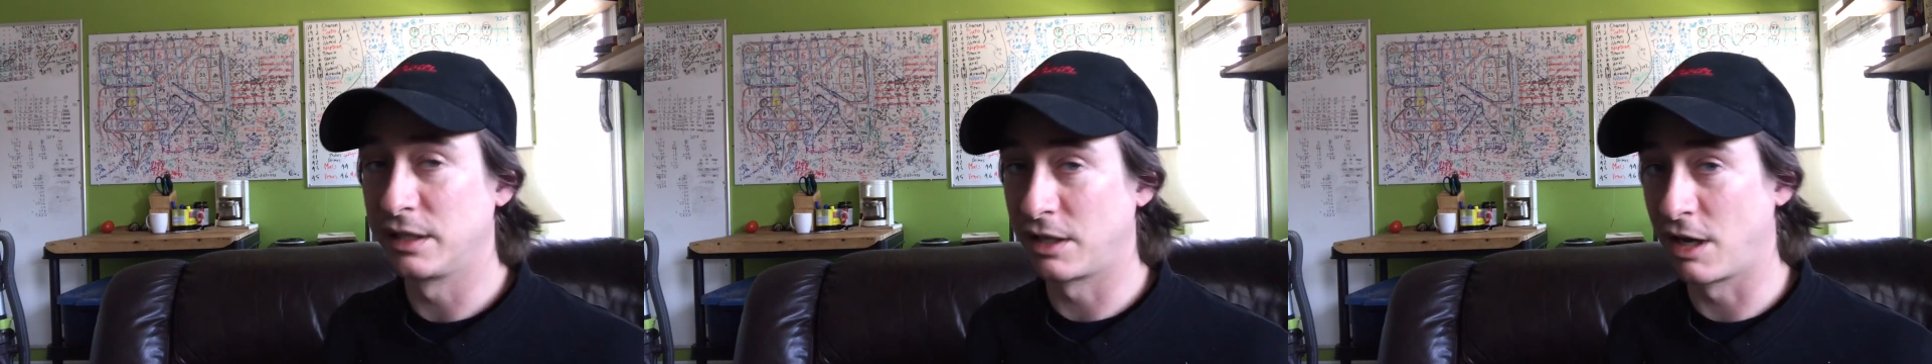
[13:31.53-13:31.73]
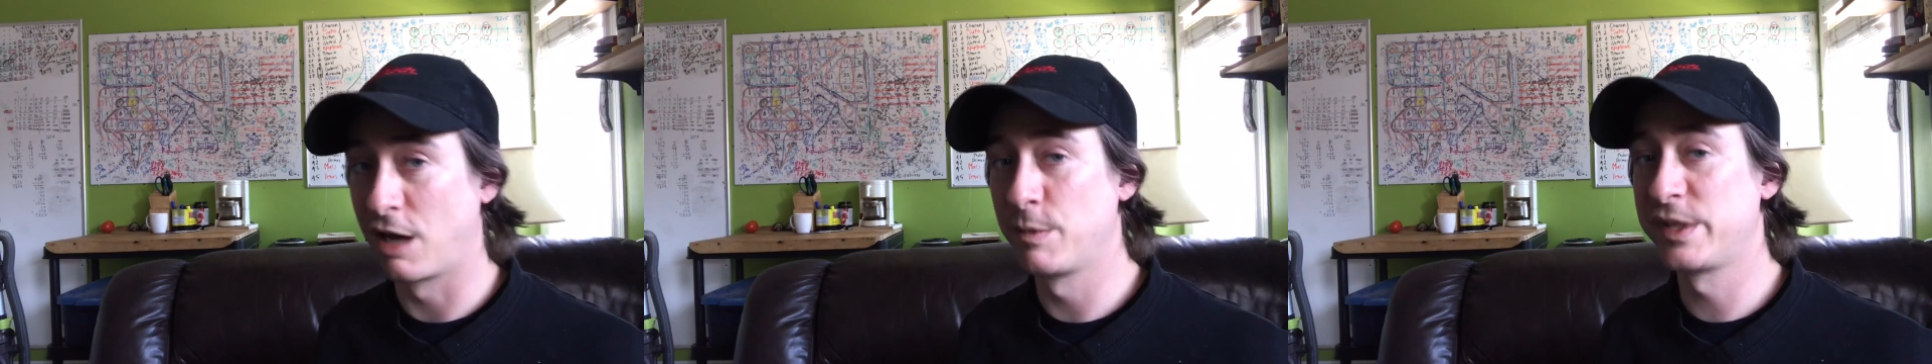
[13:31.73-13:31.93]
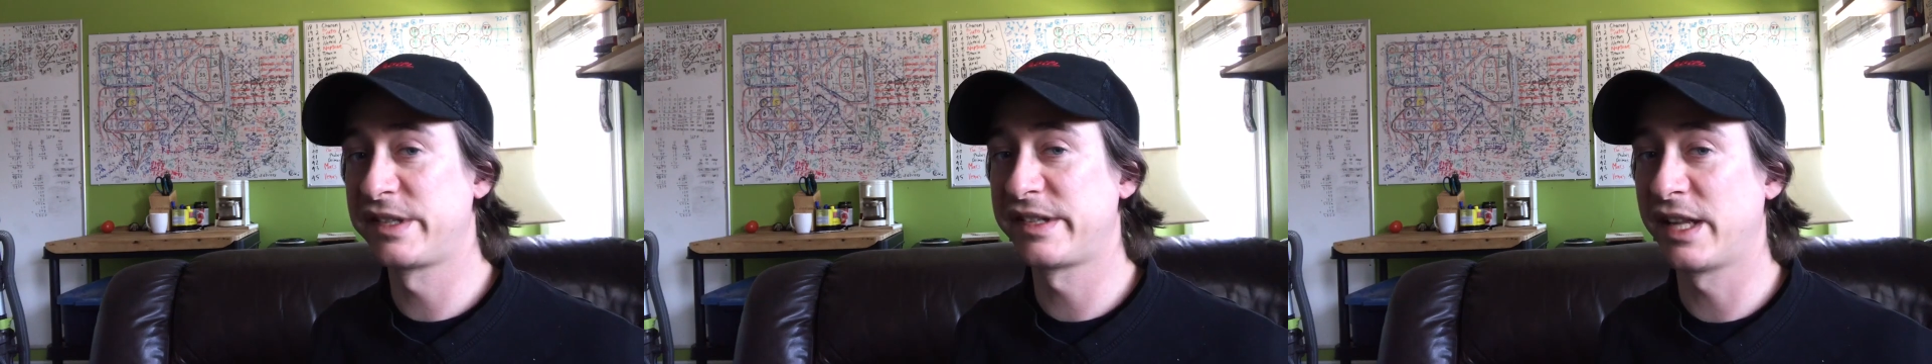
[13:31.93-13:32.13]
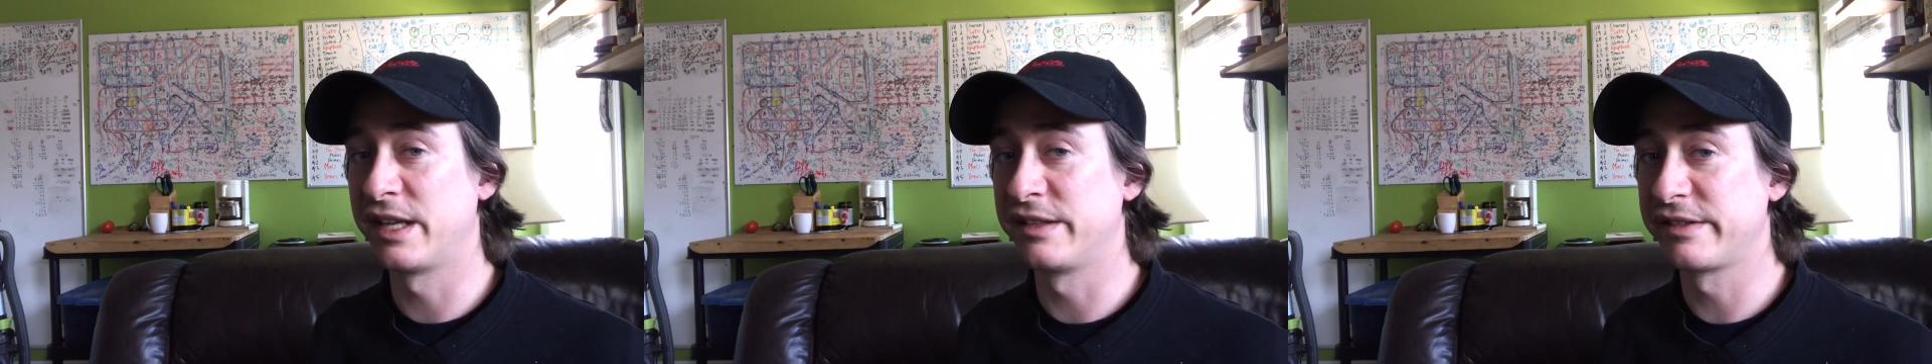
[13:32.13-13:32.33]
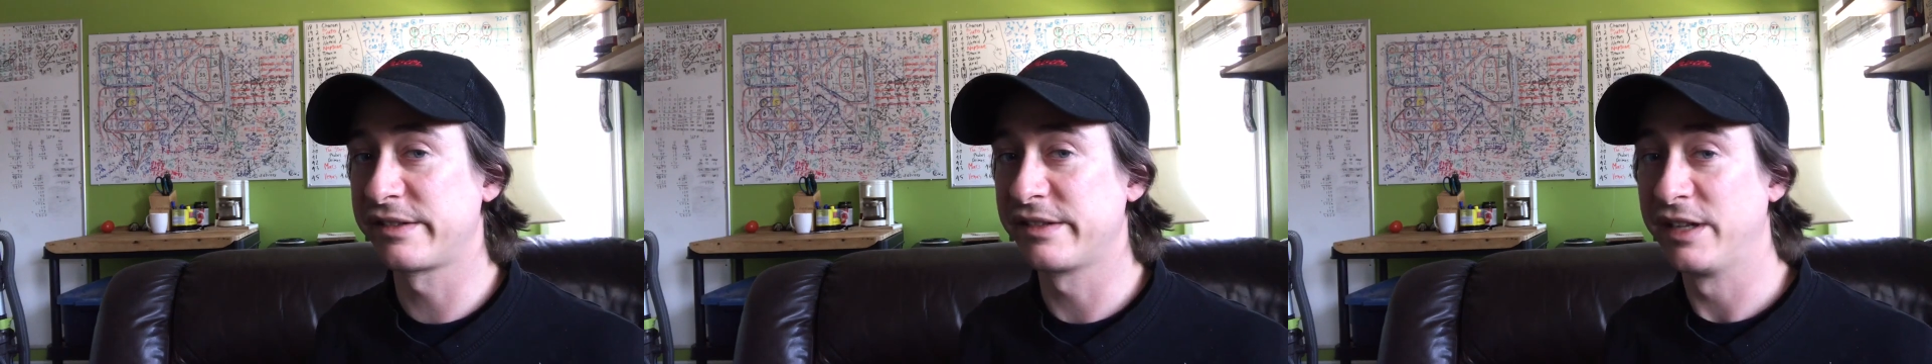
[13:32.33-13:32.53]
in common
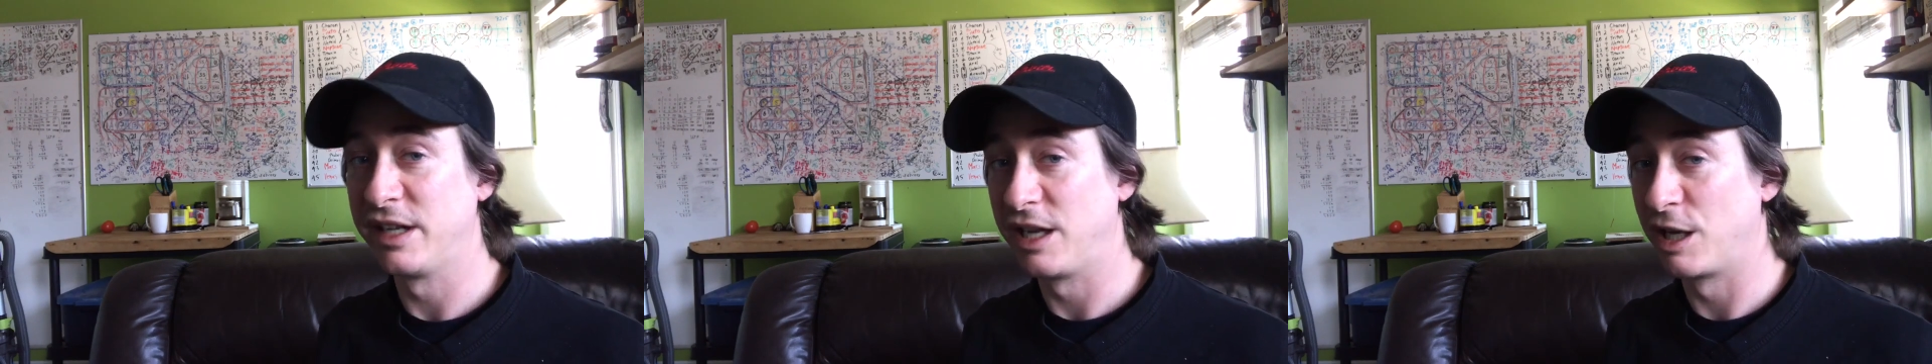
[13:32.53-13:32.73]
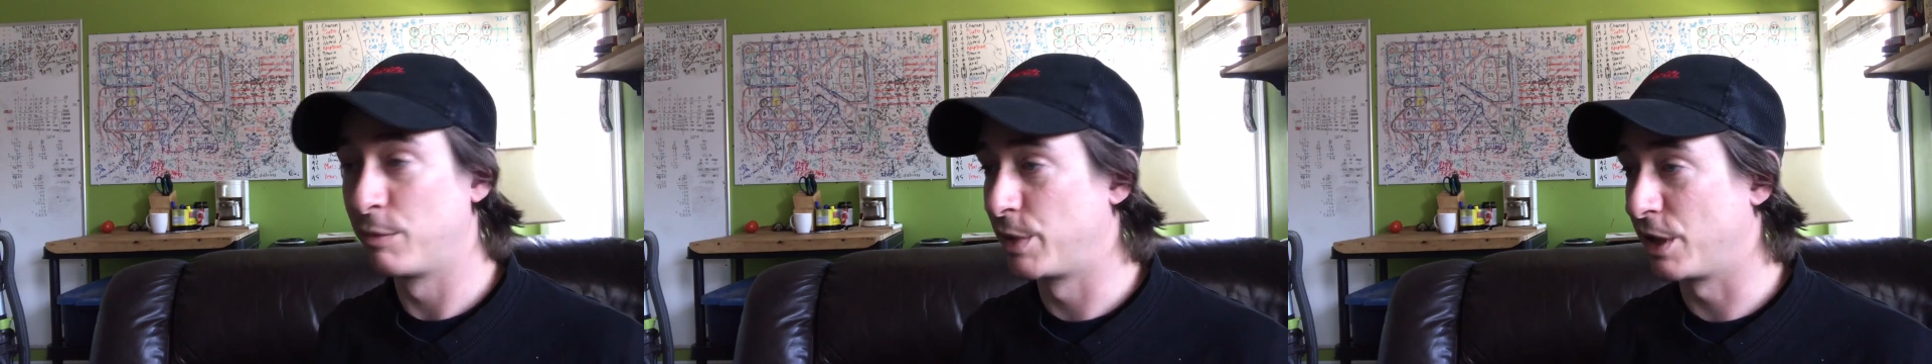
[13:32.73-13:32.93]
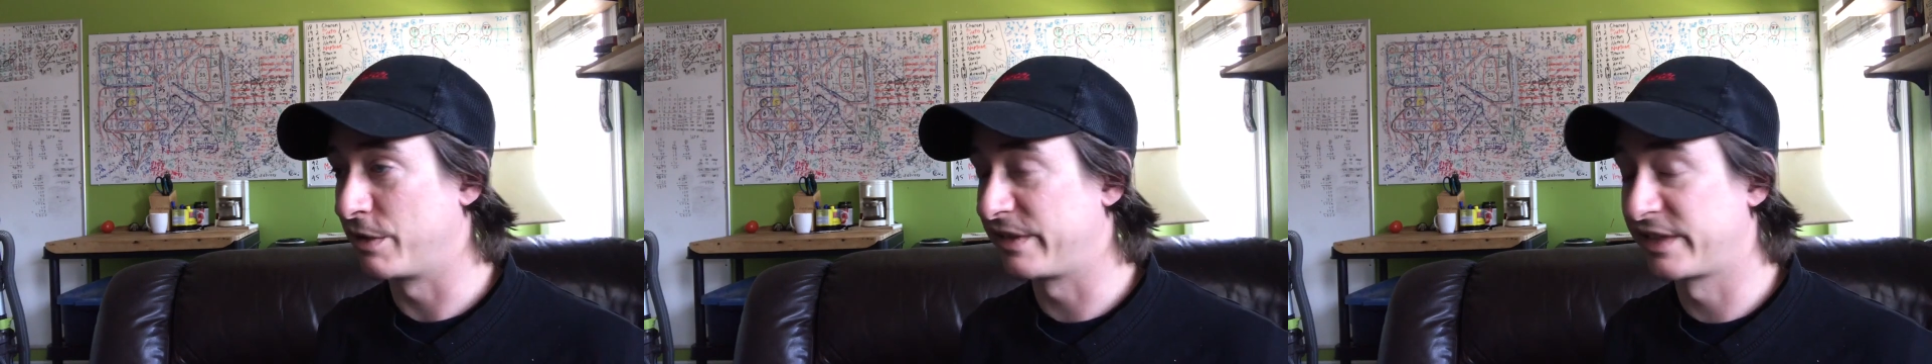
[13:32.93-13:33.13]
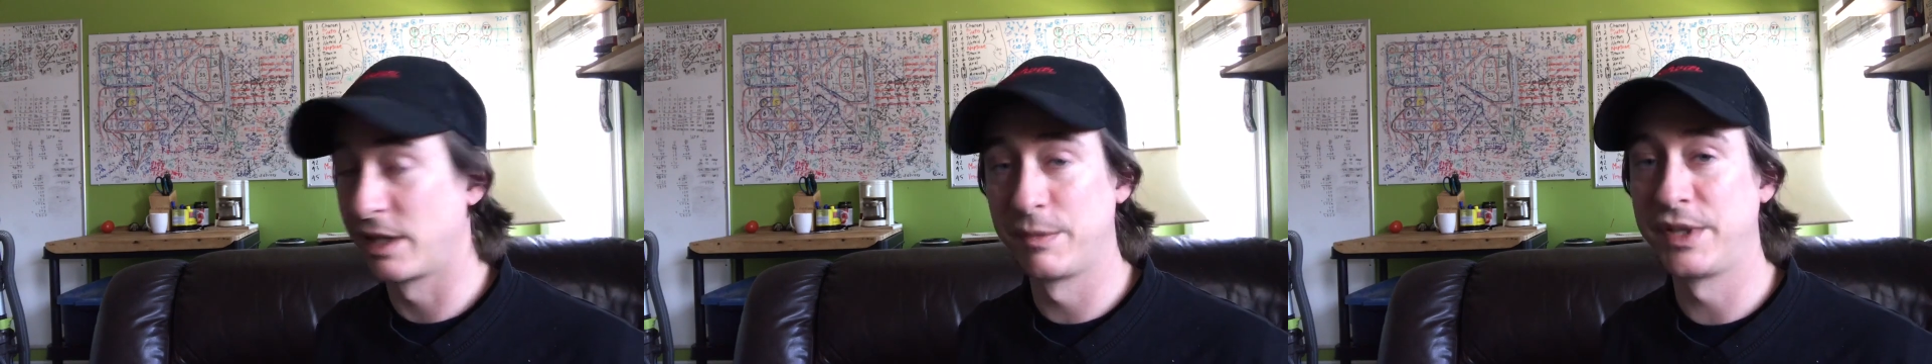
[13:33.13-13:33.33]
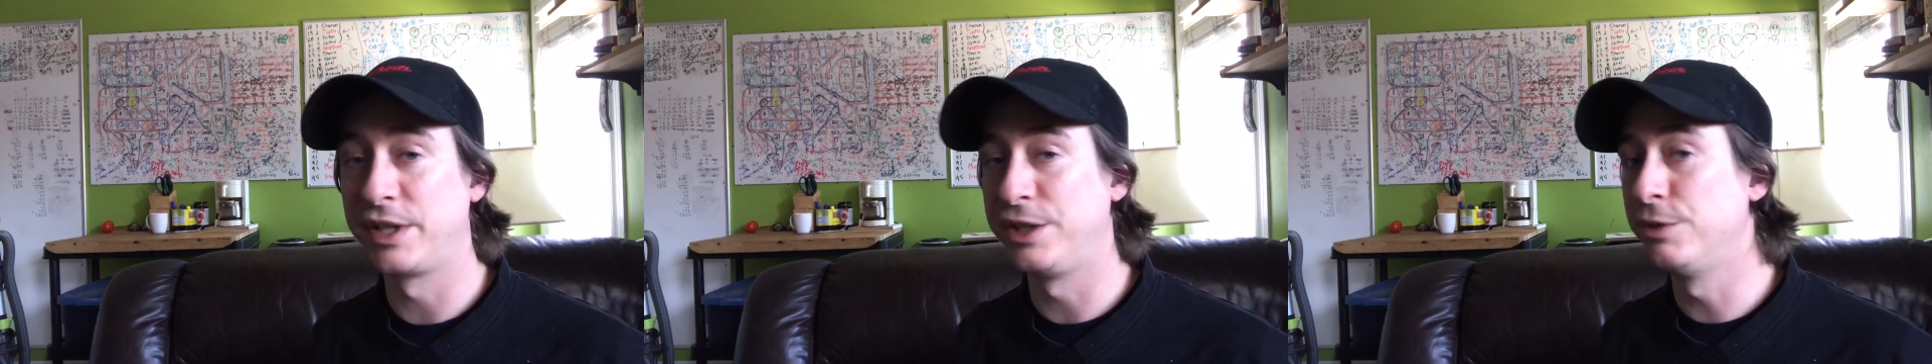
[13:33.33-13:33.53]
sense about
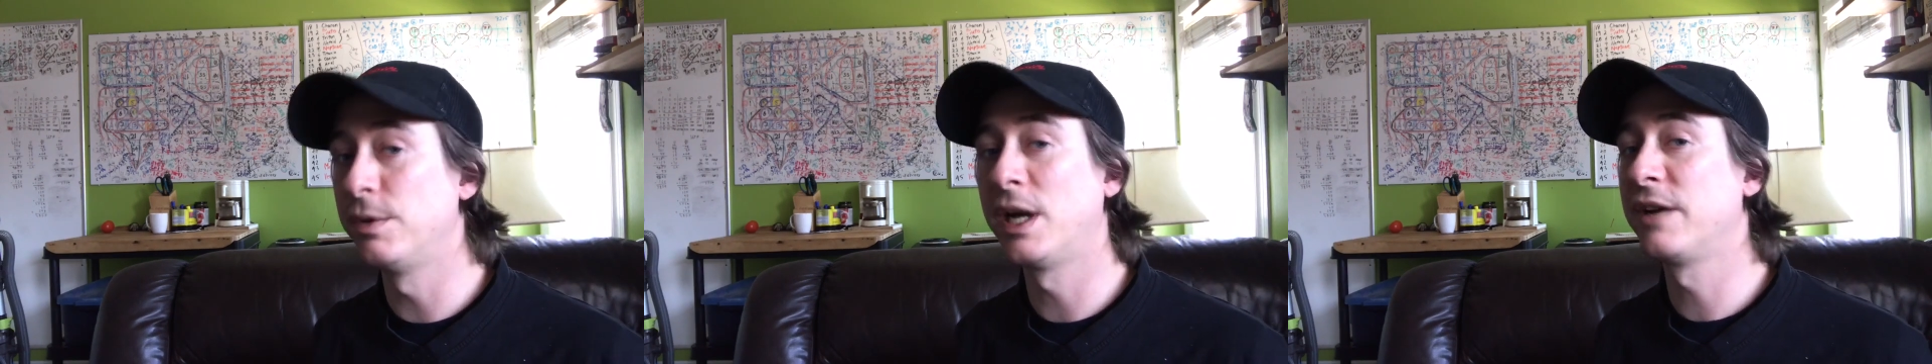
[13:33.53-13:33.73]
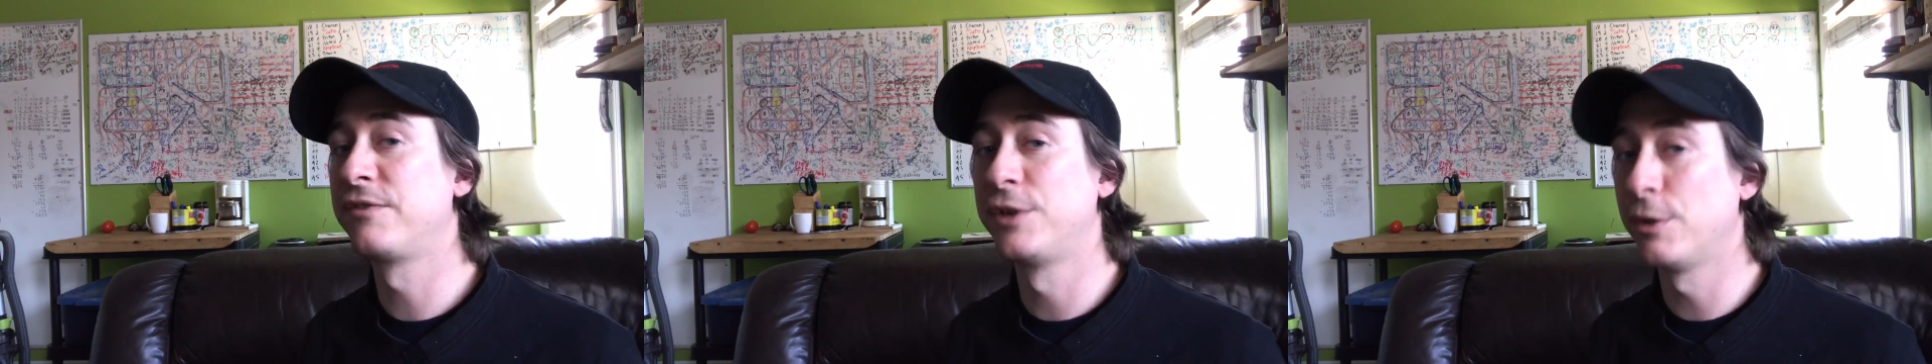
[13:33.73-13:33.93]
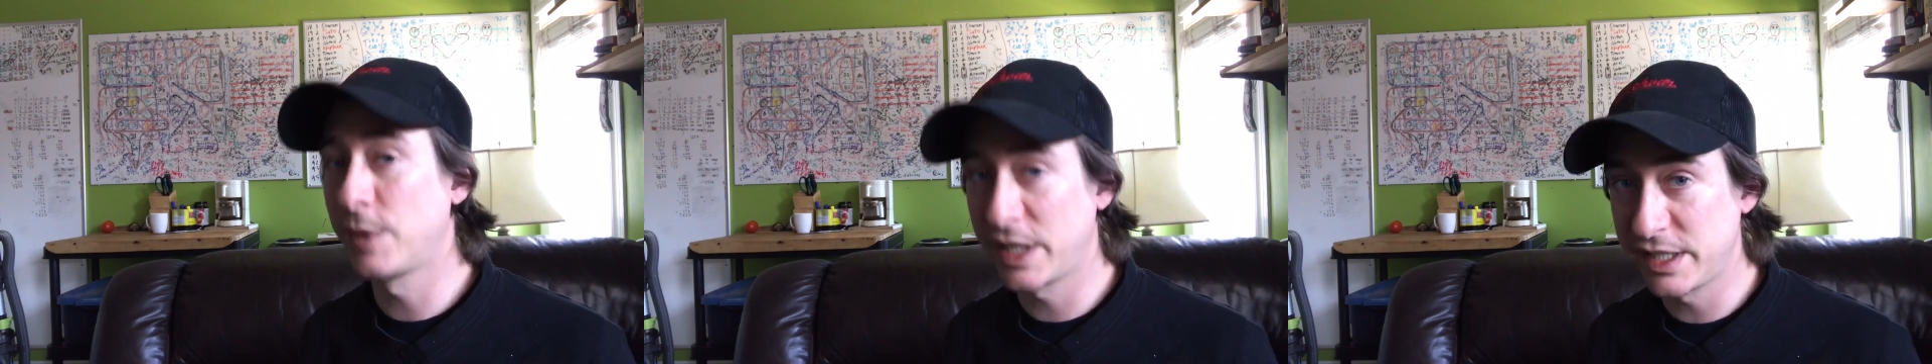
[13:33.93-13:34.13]
something you have no